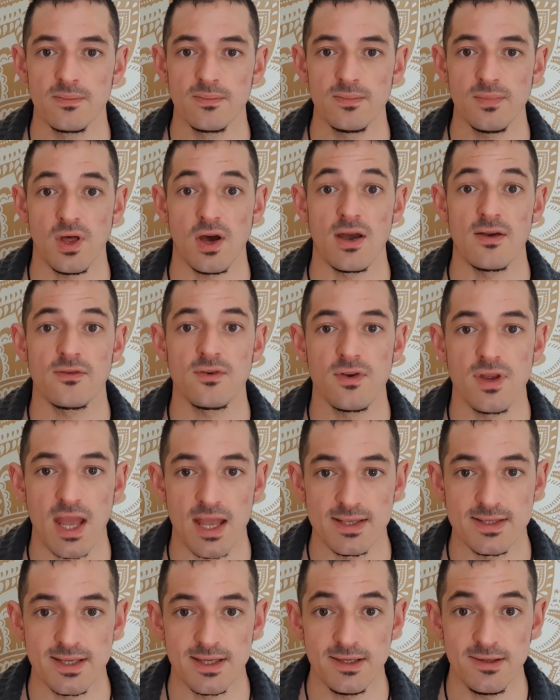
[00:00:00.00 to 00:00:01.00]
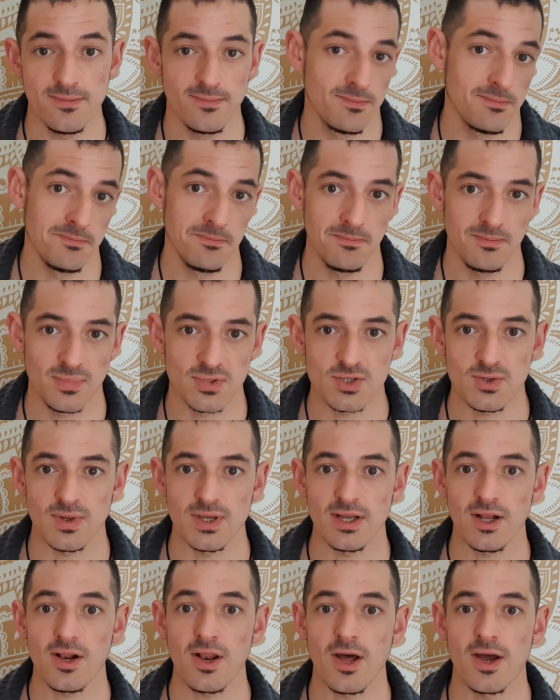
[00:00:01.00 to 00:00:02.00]
that I've created
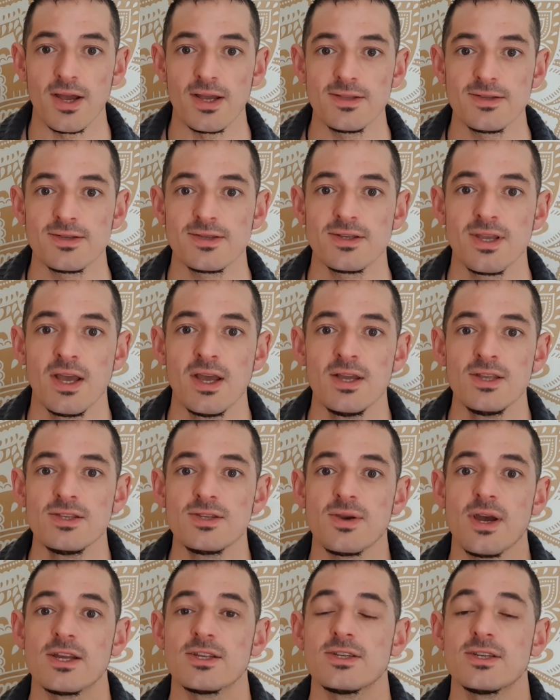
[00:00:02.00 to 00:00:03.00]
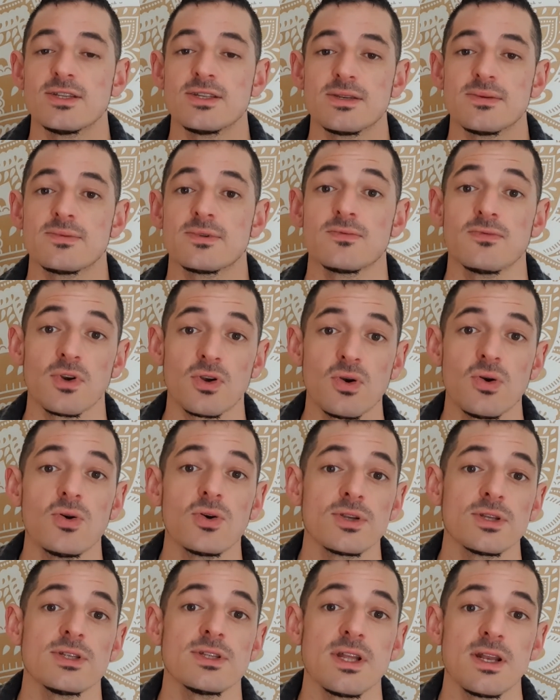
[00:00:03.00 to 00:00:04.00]
between clients to actually record
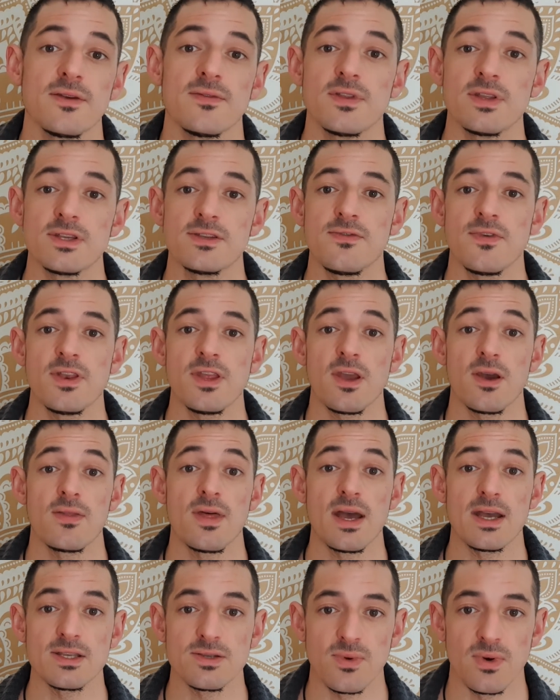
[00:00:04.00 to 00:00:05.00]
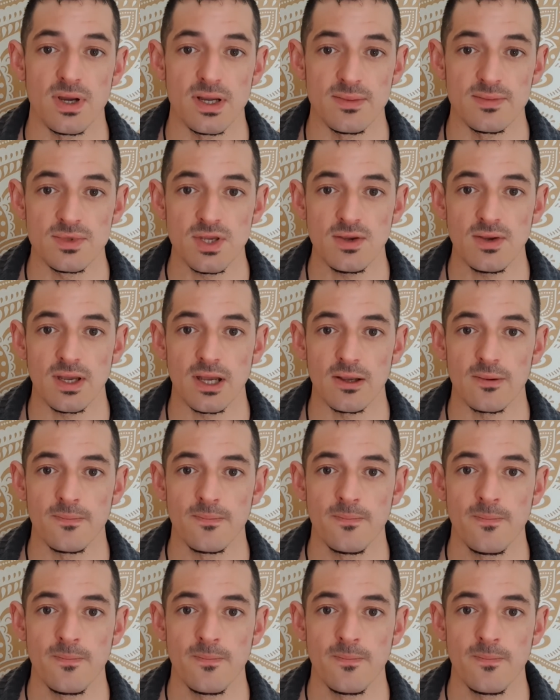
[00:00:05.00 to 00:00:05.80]
and deliver this video, that is what I'm doing.